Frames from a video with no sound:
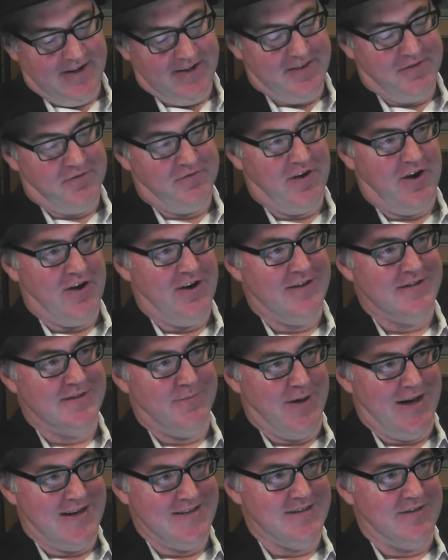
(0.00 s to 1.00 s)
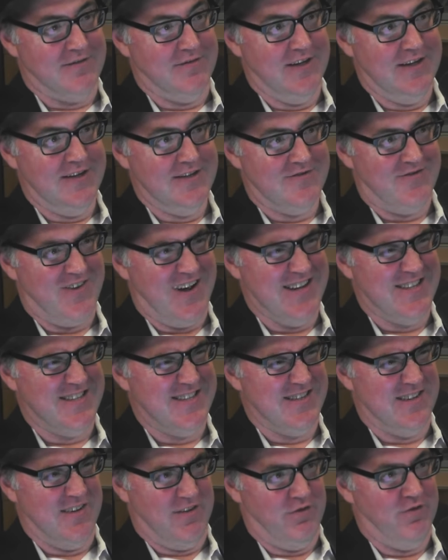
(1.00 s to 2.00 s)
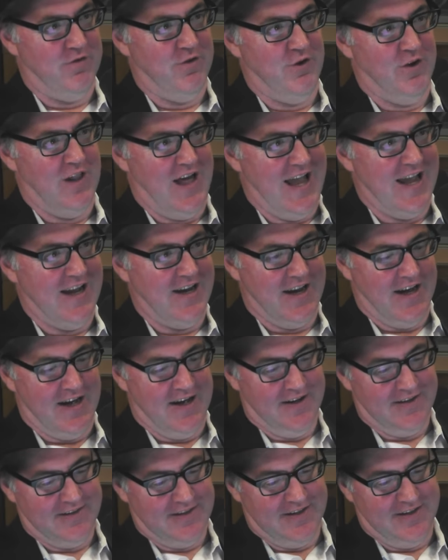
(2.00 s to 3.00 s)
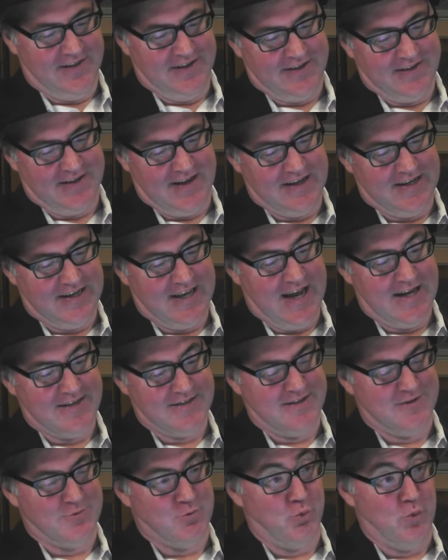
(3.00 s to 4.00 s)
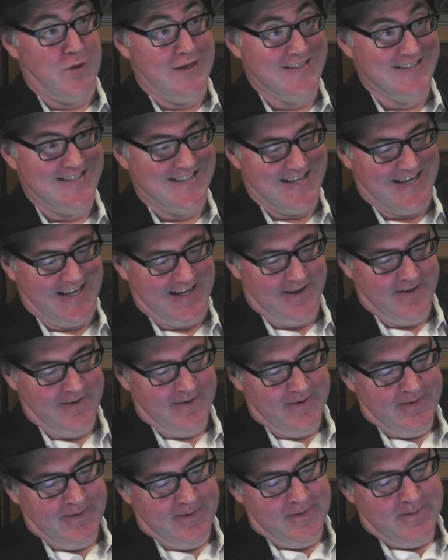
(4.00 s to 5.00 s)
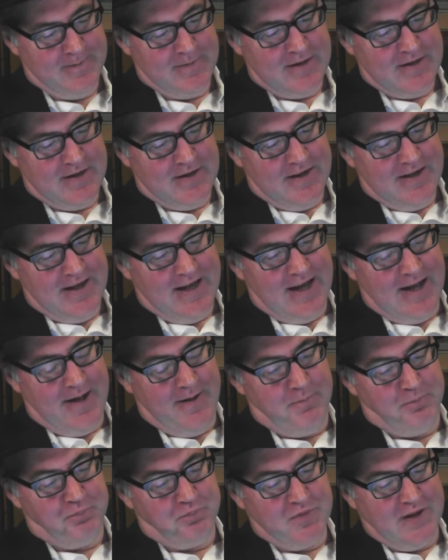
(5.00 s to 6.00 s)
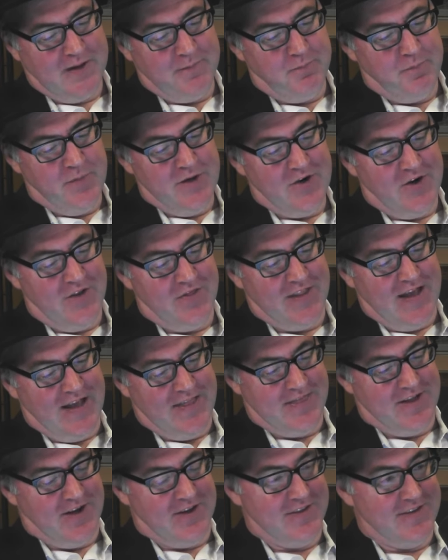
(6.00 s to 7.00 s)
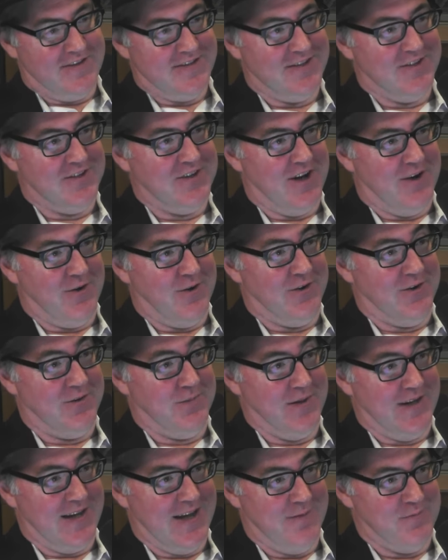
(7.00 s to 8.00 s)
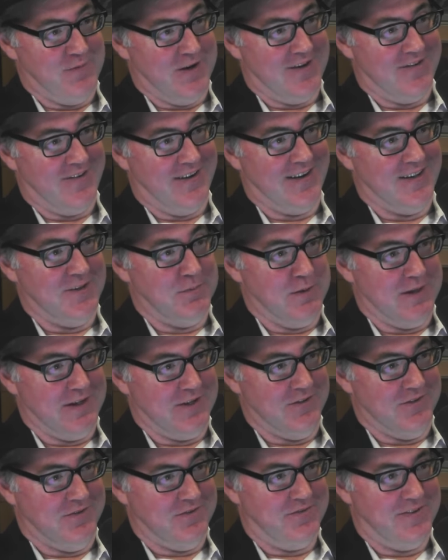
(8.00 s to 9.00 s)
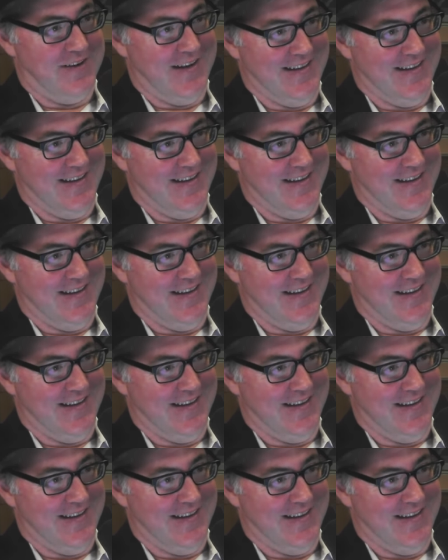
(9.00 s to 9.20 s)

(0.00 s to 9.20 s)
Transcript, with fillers: the photo's amazing. Vinnie's face is in full anger, like, and Gazza's wincing. Beyond that, though, the two go on to become incredibly good friends. There